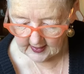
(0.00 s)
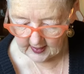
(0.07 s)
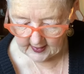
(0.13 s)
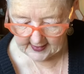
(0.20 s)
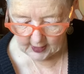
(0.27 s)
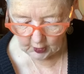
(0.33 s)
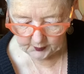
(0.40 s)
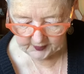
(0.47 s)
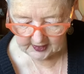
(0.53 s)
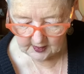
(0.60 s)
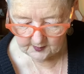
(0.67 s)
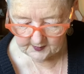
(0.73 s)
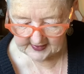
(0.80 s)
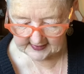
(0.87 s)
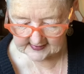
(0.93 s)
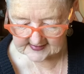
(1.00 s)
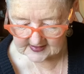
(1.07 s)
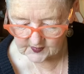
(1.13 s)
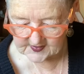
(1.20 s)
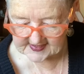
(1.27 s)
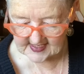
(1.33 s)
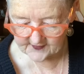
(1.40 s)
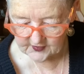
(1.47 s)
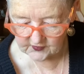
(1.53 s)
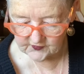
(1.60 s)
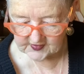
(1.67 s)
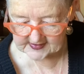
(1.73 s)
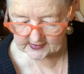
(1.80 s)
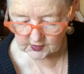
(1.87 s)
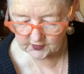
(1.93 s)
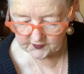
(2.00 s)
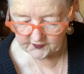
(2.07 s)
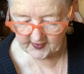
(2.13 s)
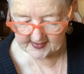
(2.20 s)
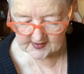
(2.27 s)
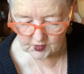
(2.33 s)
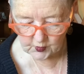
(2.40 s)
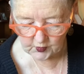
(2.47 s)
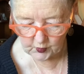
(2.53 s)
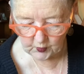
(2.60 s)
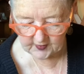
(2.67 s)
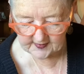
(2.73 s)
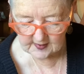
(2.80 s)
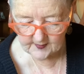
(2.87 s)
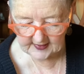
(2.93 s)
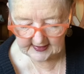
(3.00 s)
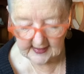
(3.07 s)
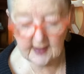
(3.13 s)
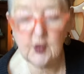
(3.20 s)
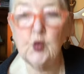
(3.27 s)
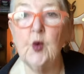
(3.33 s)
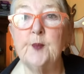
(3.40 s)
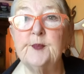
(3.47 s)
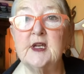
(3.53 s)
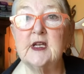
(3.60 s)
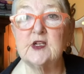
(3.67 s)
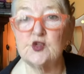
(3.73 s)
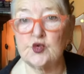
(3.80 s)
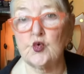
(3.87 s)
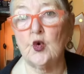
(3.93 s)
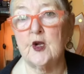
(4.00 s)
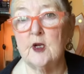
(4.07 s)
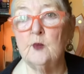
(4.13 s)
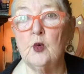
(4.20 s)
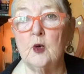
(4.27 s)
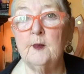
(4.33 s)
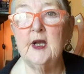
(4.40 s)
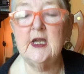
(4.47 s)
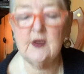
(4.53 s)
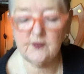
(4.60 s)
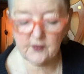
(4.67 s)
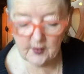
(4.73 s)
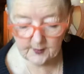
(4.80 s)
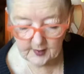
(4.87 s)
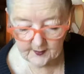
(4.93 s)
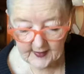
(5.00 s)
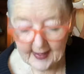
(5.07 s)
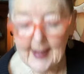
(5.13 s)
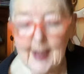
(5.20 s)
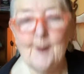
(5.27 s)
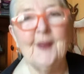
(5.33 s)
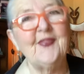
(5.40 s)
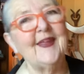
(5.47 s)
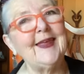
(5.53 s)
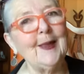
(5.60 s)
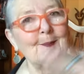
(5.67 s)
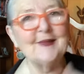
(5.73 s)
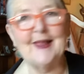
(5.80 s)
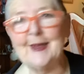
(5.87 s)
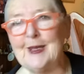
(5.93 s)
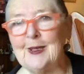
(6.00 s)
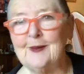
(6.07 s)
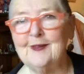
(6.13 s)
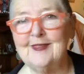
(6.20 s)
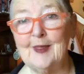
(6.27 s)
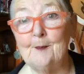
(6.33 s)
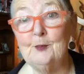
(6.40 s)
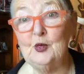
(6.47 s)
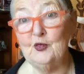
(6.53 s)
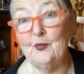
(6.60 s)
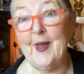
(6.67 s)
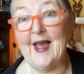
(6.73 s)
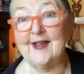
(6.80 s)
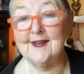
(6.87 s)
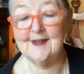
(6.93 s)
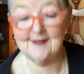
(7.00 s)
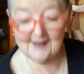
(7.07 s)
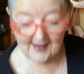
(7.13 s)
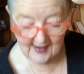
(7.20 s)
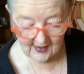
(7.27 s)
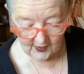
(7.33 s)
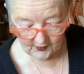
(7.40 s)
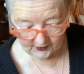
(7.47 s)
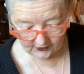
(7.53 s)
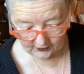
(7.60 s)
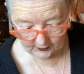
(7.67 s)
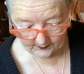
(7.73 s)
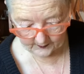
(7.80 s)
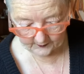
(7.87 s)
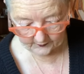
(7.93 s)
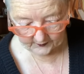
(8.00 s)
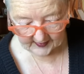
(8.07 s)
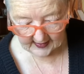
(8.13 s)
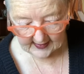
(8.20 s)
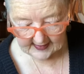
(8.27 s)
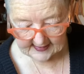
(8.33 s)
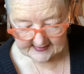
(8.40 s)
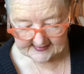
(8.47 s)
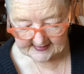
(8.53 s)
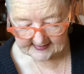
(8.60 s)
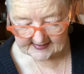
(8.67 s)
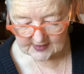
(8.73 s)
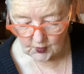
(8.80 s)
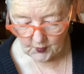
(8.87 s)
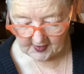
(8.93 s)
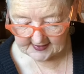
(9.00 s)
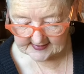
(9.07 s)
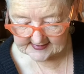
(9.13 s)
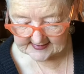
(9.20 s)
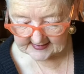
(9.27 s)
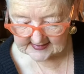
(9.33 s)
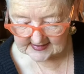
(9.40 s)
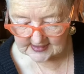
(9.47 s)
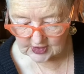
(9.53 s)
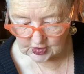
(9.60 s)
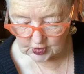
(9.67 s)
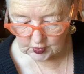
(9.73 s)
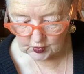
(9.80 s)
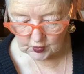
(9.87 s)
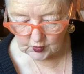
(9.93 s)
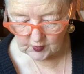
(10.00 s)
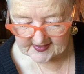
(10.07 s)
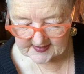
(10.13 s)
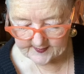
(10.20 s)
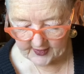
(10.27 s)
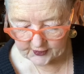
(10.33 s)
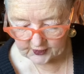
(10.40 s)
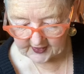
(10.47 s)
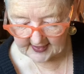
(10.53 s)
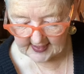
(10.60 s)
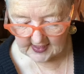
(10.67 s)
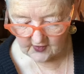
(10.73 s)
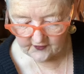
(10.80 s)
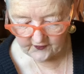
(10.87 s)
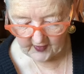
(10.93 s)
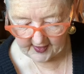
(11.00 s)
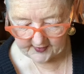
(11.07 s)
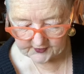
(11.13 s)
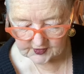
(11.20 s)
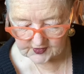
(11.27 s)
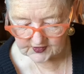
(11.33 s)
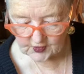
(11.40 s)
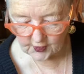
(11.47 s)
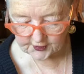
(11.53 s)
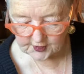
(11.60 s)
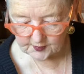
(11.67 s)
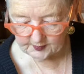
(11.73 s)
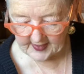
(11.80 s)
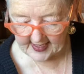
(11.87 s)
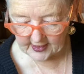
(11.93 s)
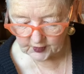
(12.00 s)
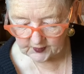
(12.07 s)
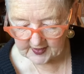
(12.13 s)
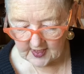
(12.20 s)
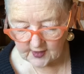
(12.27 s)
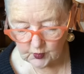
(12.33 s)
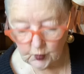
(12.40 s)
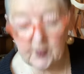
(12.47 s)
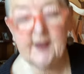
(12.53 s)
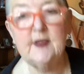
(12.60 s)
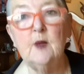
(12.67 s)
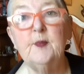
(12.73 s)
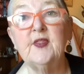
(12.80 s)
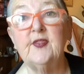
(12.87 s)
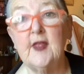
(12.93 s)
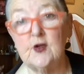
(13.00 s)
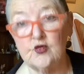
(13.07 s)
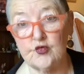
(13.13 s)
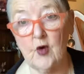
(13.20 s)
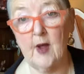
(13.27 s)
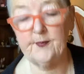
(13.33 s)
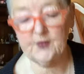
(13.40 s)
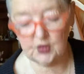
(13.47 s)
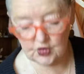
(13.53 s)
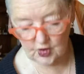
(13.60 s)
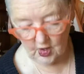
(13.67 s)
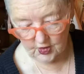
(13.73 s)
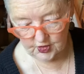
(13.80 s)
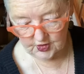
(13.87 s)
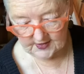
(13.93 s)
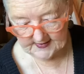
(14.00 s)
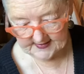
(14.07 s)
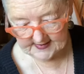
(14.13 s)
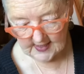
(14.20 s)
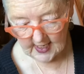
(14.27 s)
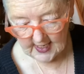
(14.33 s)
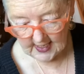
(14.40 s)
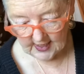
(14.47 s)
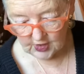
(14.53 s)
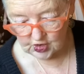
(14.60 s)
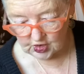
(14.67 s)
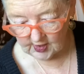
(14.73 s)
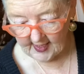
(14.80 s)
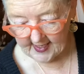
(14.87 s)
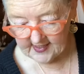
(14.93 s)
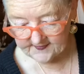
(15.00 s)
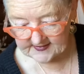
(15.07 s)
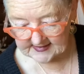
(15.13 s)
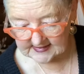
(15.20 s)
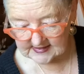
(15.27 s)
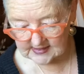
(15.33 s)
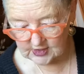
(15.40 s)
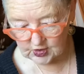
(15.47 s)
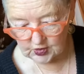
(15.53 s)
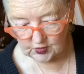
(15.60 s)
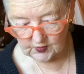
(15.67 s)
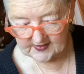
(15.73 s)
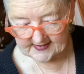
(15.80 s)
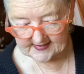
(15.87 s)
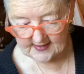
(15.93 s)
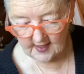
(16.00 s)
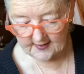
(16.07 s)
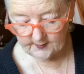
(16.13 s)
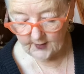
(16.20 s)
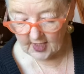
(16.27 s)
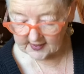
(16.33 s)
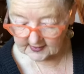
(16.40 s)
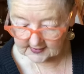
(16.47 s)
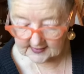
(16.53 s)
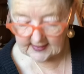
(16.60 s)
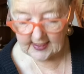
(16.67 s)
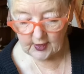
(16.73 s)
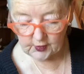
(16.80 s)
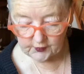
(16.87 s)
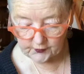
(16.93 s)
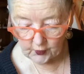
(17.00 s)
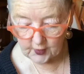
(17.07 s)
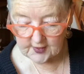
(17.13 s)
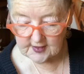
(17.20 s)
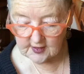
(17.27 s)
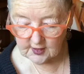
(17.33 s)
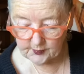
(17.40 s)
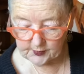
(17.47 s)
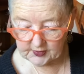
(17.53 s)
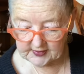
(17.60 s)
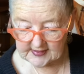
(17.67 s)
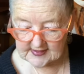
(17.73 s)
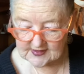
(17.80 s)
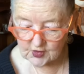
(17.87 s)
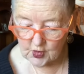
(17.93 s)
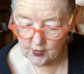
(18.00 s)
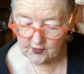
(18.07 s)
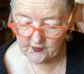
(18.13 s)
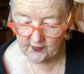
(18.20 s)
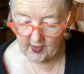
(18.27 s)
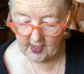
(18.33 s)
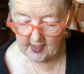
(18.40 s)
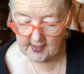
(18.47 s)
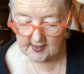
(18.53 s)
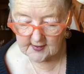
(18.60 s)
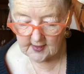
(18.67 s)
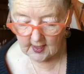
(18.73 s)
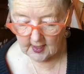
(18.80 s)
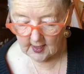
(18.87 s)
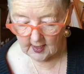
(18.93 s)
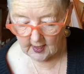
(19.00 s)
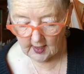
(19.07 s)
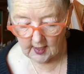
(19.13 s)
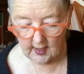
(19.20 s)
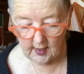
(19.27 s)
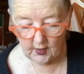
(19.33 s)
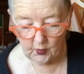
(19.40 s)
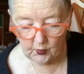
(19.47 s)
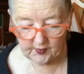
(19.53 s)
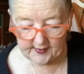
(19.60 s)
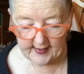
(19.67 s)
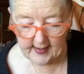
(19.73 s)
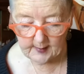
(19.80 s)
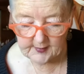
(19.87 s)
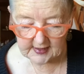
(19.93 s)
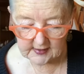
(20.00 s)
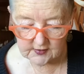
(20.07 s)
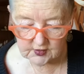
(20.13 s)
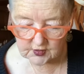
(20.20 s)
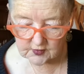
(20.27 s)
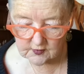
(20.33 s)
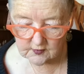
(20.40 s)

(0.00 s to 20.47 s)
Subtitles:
help him because he was having physical fights with William again, who had been extorting more money from him. But they kept letting them move back into the house. In 61 and 62, mother Kay filed assault and battery on William, but then dropped the charges. In July of 62, in Santa Monica, California, the police notified Willamette,